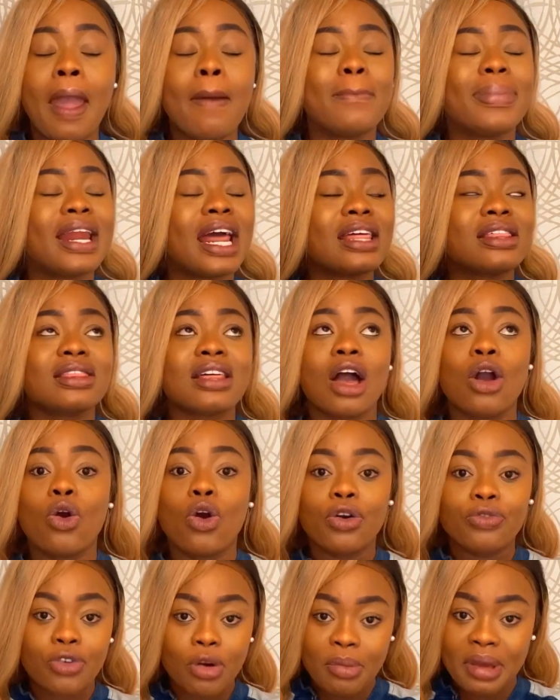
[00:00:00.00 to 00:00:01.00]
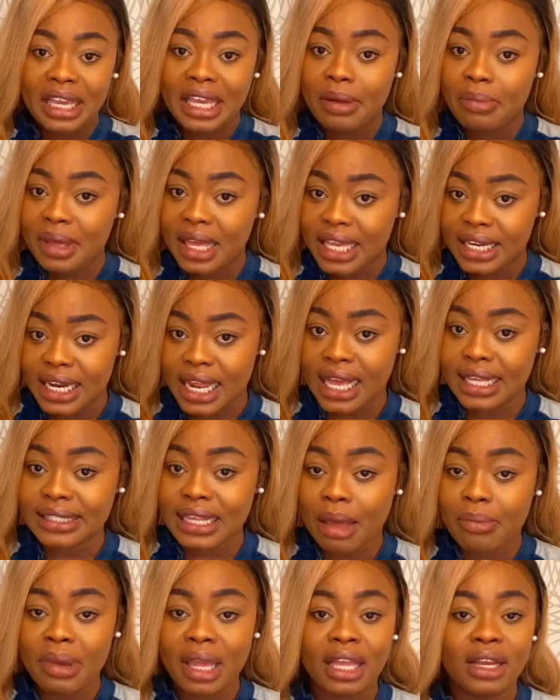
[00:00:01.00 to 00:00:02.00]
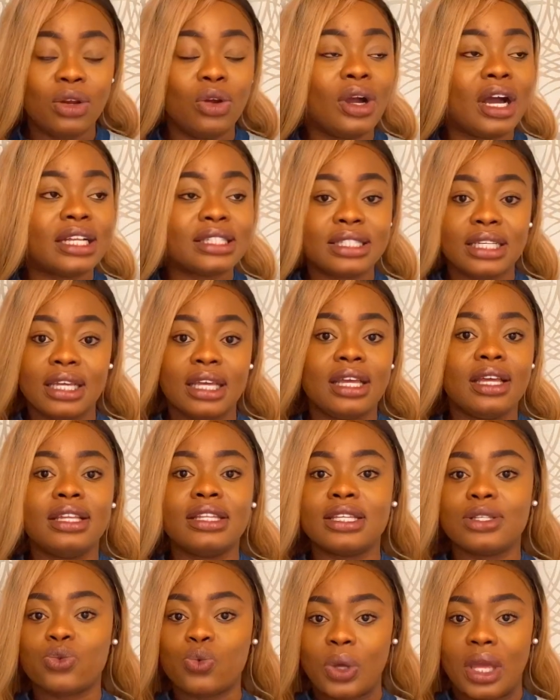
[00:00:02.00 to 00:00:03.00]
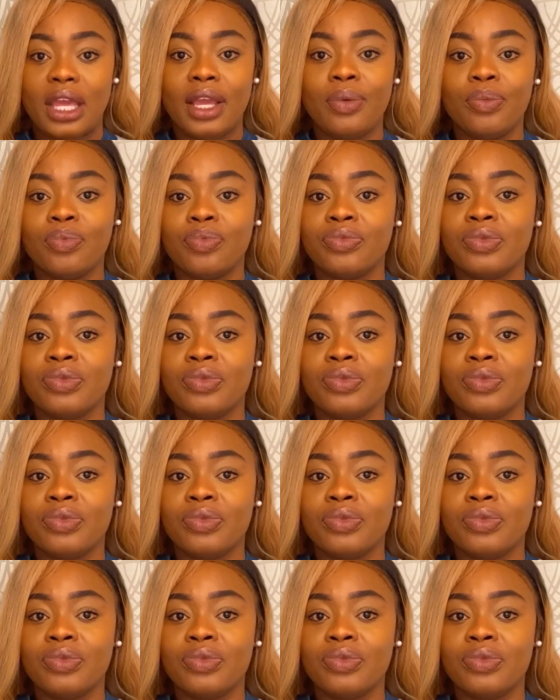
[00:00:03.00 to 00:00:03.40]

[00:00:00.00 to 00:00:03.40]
But I thank God for making me a nurse. I mean, look at it this way.